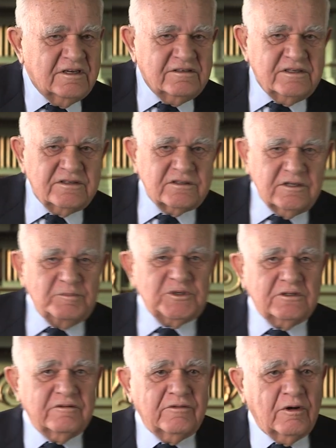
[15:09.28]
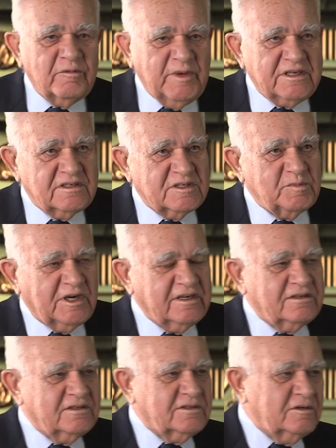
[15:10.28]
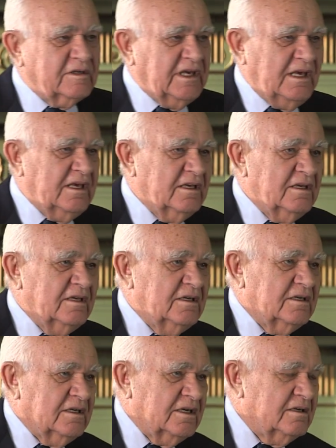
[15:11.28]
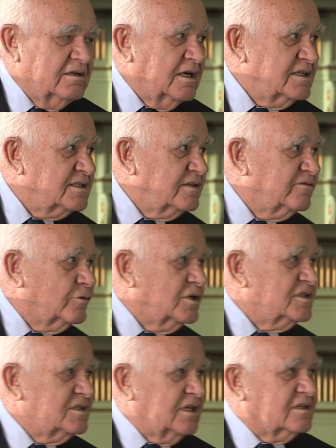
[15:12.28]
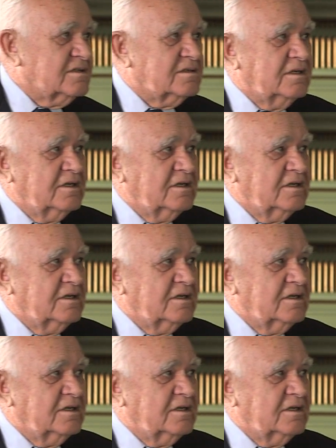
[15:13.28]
description of rock masses by Terzaghi, in 1946,